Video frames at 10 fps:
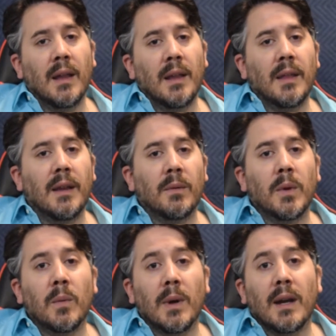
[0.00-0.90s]
Then
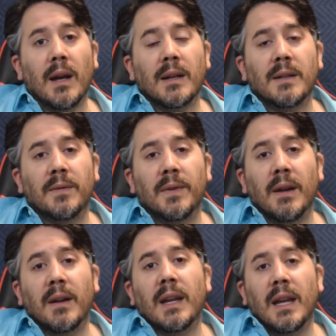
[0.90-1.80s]
we went on to
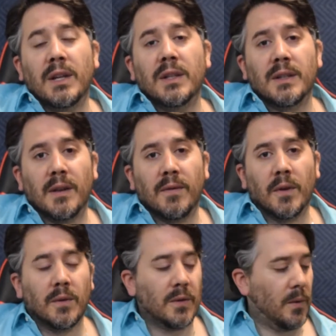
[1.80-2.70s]
variations of
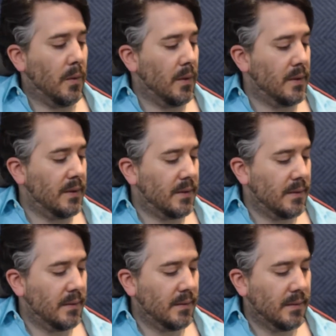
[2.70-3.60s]
those
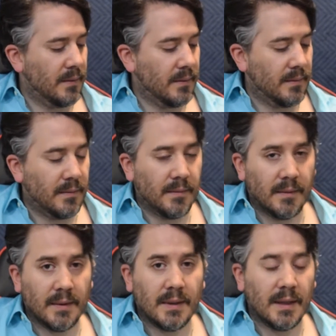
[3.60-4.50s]
chords,
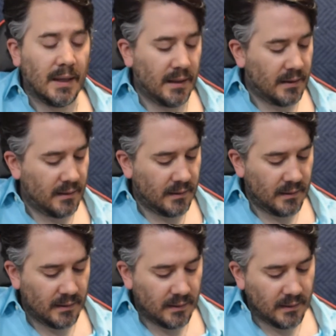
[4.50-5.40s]
C,
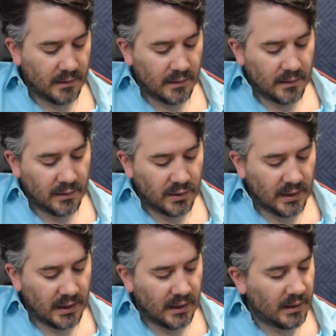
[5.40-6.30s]

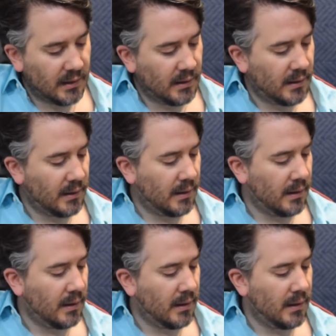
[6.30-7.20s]
G,
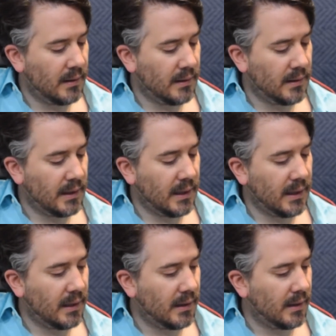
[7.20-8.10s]

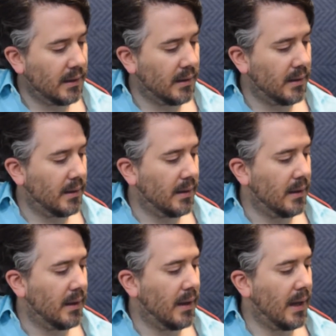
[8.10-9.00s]
D,
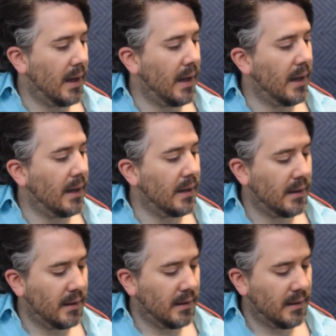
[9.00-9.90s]
A,
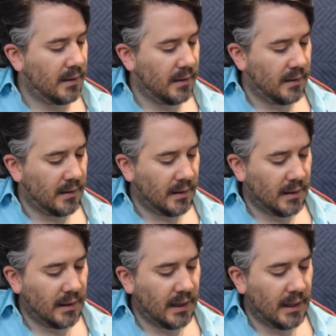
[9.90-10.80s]

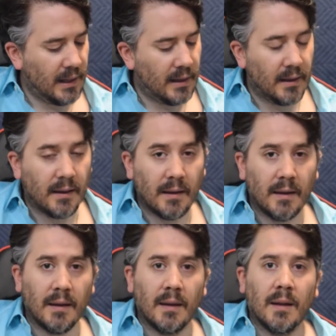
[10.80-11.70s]
and E,
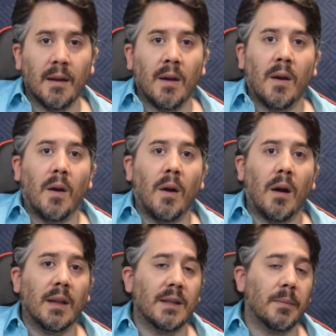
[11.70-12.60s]

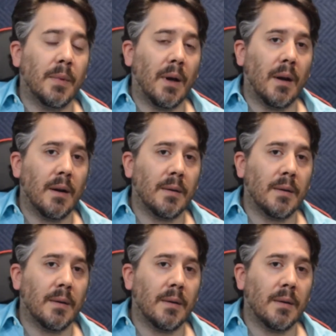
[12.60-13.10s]
all as a bar.